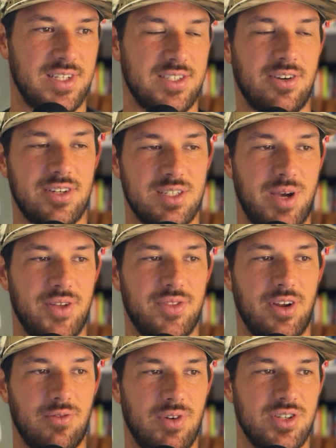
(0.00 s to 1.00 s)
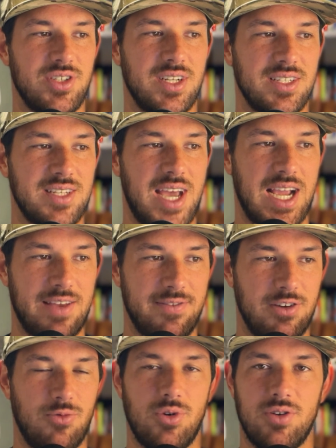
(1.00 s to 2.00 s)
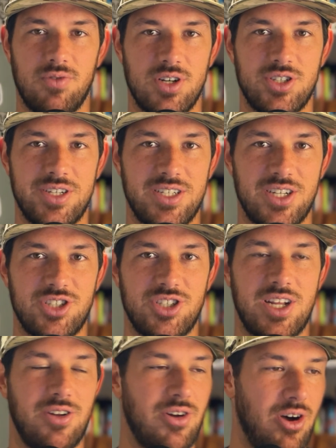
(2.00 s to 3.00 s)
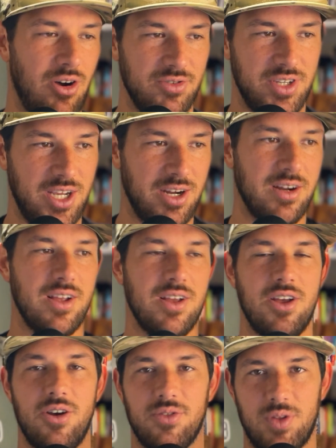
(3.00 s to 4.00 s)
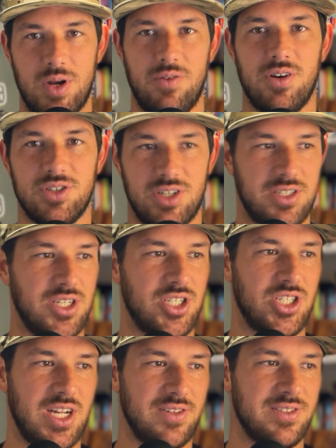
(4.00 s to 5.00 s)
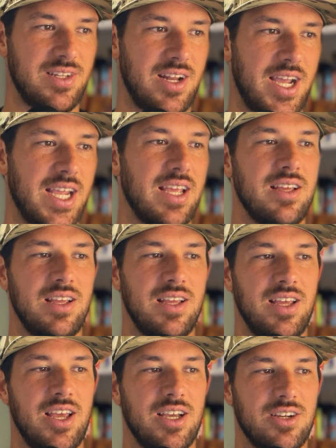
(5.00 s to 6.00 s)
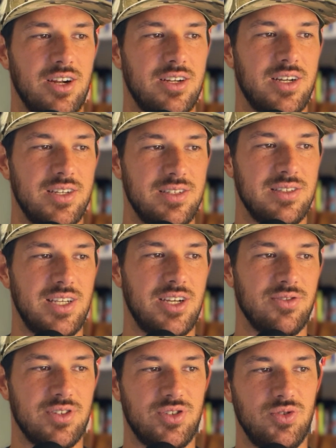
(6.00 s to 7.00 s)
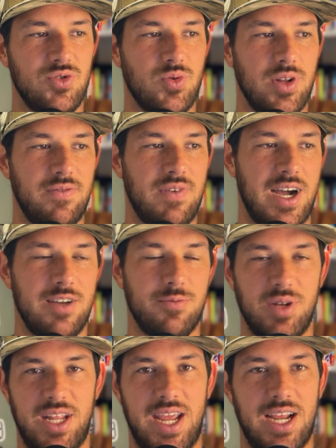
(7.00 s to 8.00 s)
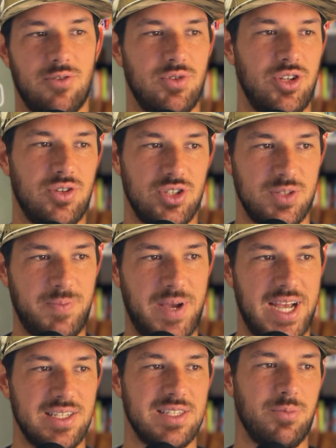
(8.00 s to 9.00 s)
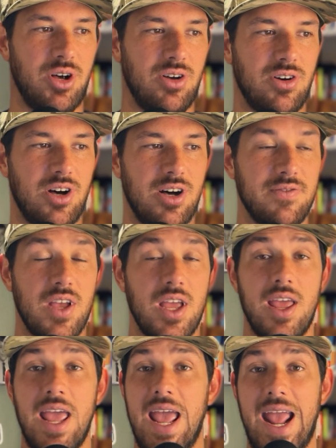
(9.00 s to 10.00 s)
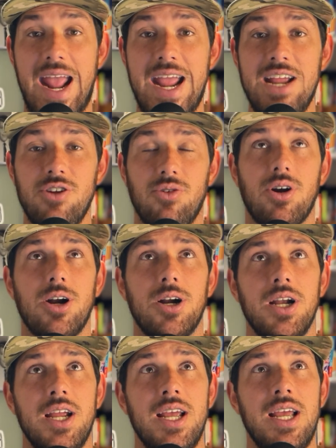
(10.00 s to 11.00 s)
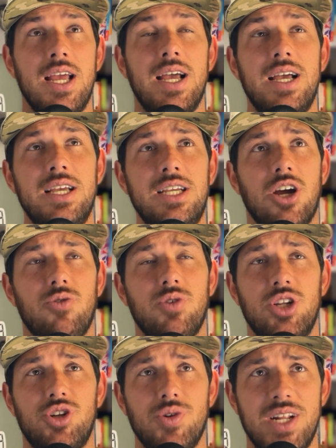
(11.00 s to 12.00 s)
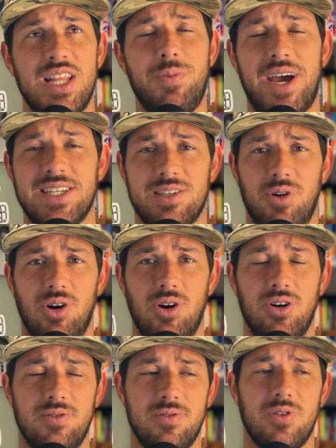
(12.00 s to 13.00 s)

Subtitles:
I talked about their rushing attack having 1 rushing touchdown all year. 3 rushing touchdowns tonight. Kirk Cousins held a 225. But heck, when you can just pass the ball off. And or, you know, when you do need to pass the ball.